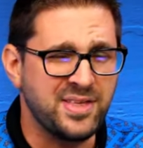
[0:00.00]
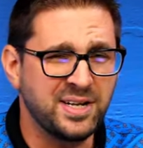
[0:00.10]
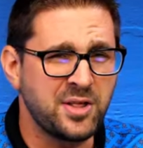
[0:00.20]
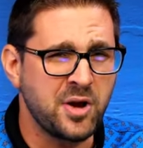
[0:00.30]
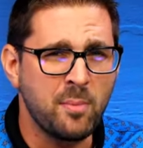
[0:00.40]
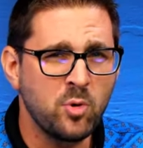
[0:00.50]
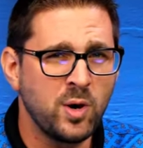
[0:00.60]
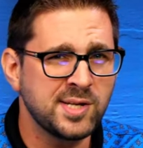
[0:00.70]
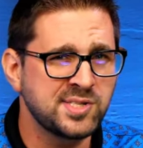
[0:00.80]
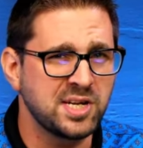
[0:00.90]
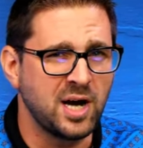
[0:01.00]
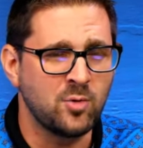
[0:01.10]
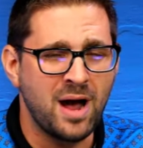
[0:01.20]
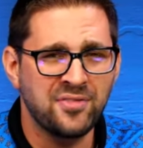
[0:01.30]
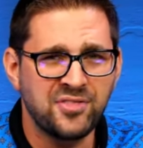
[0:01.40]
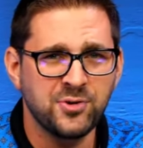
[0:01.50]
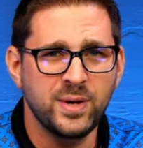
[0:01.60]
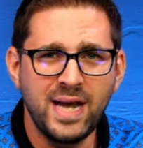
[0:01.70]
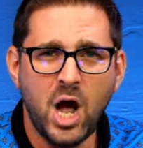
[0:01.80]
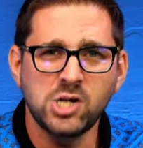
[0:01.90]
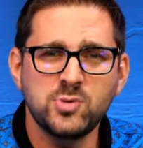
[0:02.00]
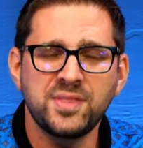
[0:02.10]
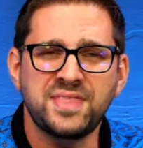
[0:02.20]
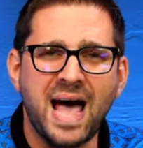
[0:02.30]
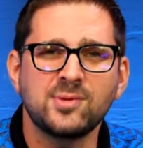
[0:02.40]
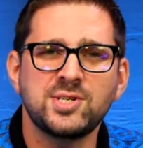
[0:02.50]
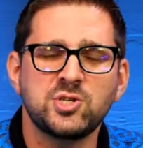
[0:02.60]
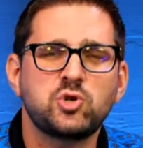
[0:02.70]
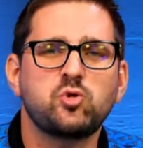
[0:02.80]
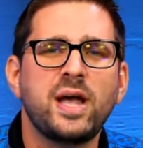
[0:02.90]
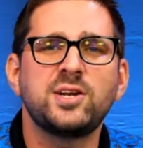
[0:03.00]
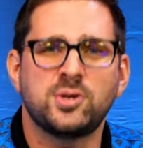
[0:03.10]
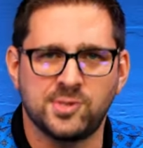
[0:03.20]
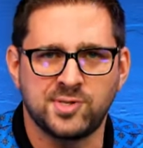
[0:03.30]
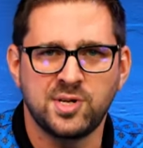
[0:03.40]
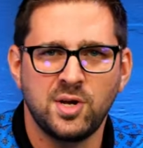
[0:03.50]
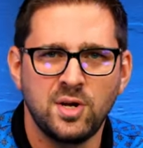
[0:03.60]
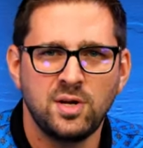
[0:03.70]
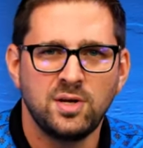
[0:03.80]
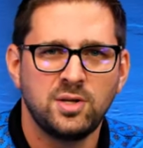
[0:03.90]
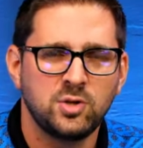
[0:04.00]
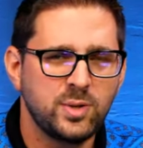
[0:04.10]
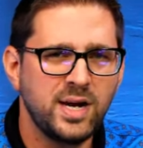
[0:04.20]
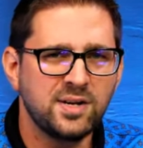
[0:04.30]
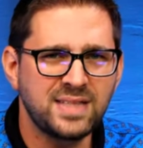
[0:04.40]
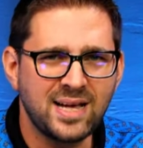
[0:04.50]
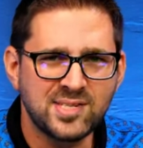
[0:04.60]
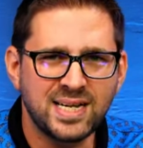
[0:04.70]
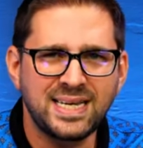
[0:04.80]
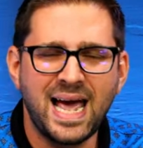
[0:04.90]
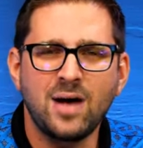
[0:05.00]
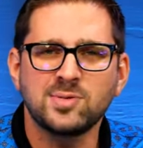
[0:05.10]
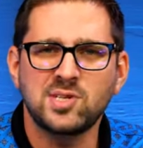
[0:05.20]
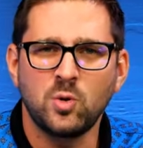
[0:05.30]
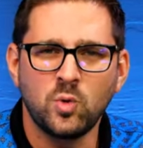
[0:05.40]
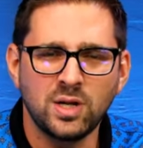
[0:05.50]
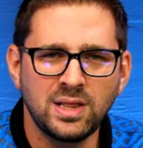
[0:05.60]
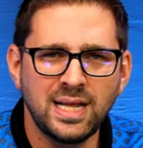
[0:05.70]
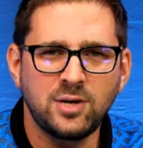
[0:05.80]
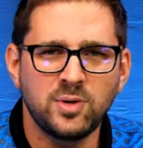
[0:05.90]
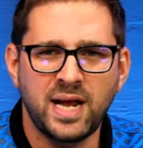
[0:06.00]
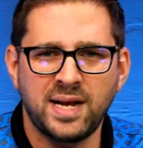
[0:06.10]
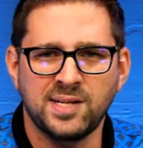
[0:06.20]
the number was around three hundred thousand traders, three hundred thousand accounts were liquidated.